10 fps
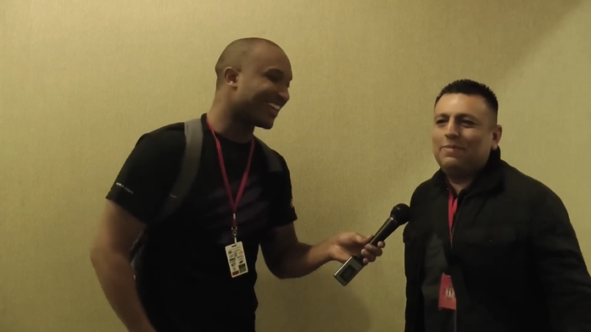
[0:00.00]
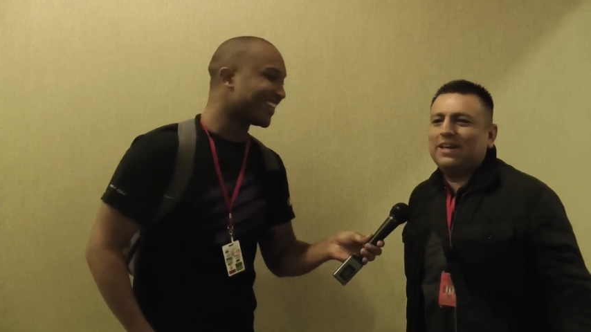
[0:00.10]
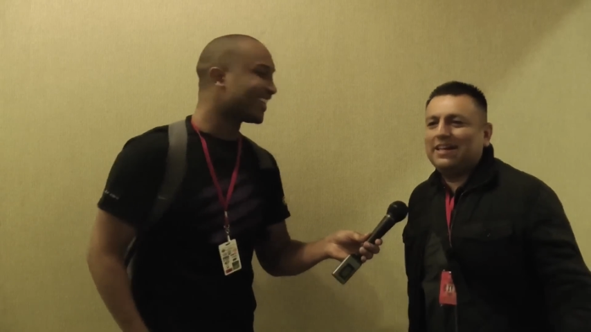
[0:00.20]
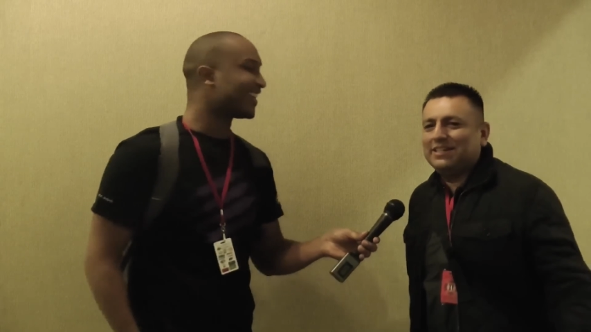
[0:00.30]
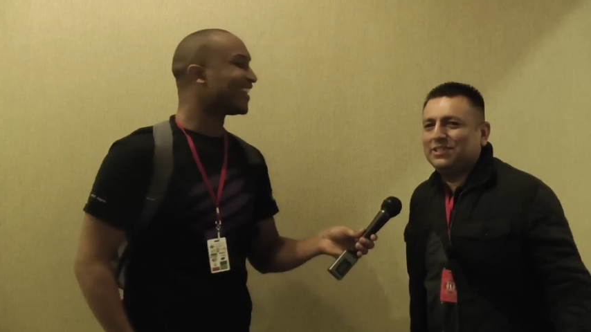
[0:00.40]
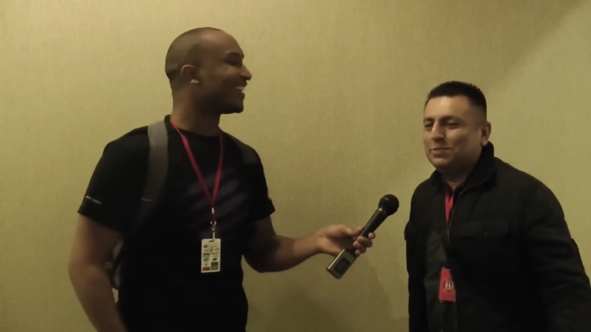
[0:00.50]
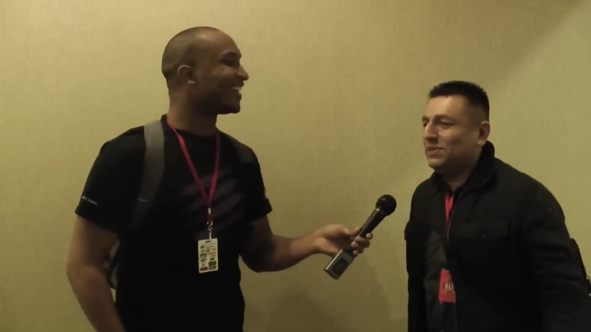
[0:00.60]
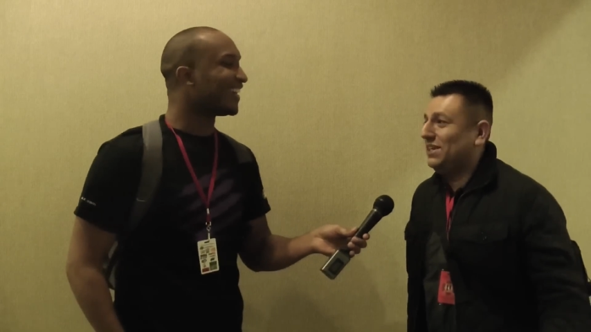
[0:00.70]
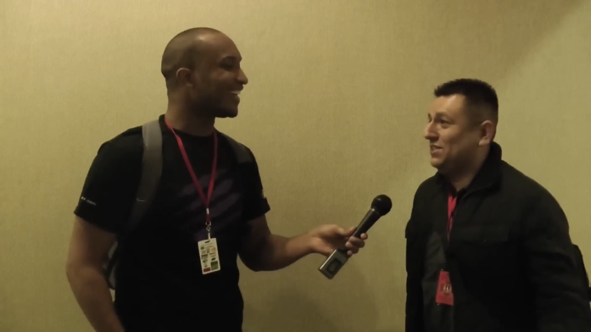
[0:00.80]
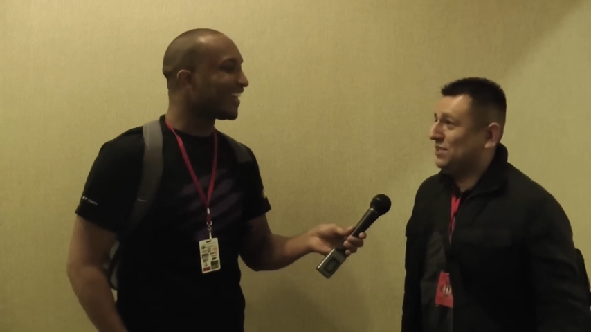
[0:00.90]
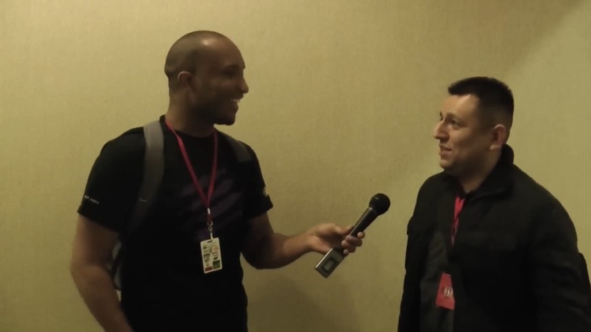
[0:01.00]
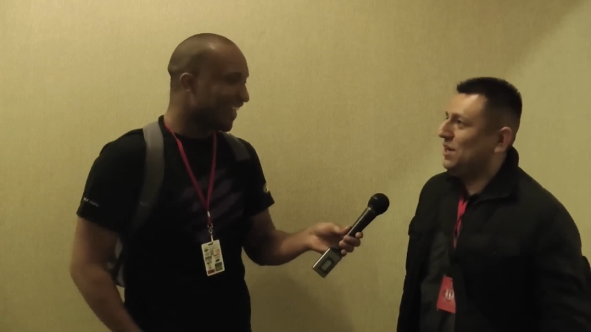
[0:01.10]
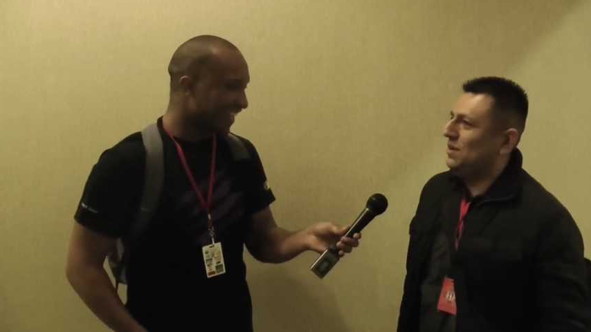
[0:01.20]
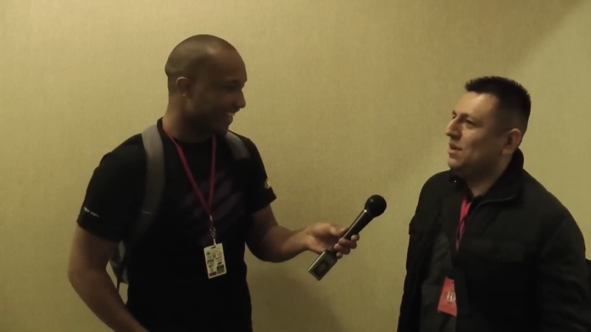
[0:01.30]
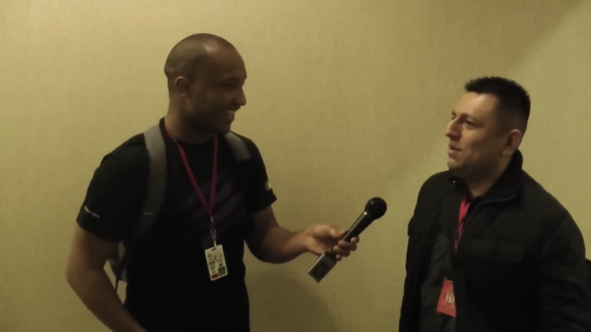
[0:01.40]
Speaker 1: I'd be kind of stupid not to
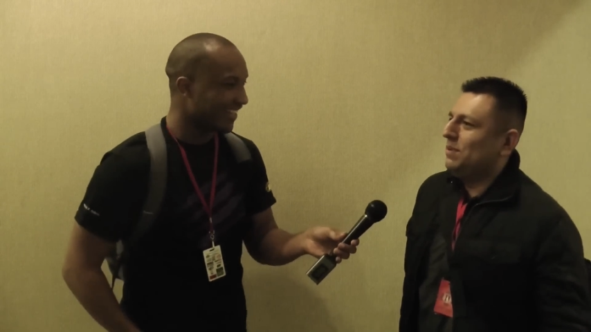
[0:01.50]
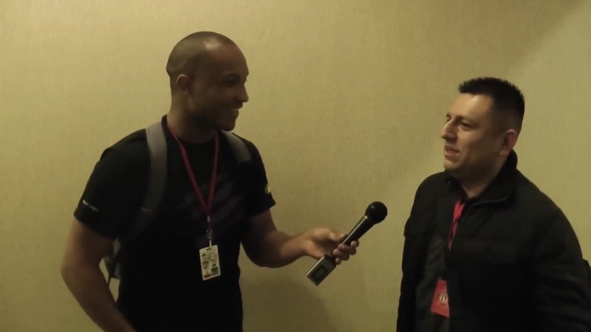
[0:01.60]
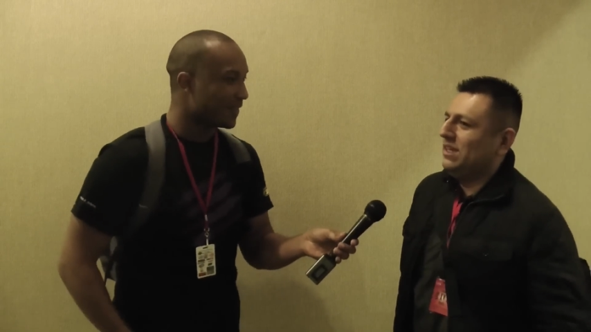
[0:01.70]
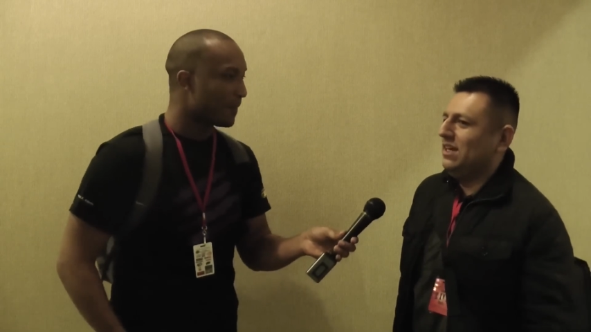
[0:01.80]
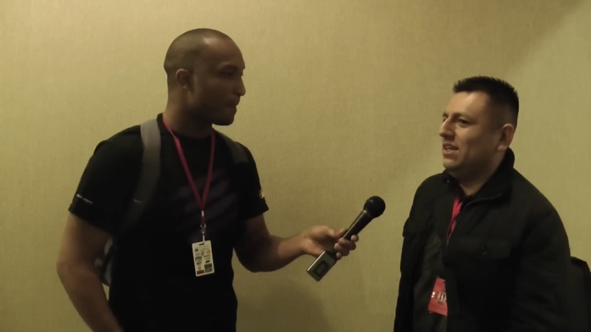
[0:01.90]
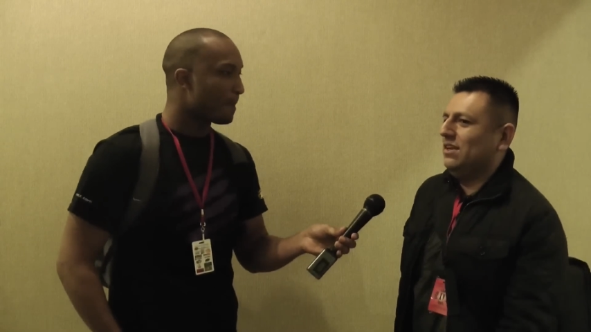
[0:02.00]
go. But then,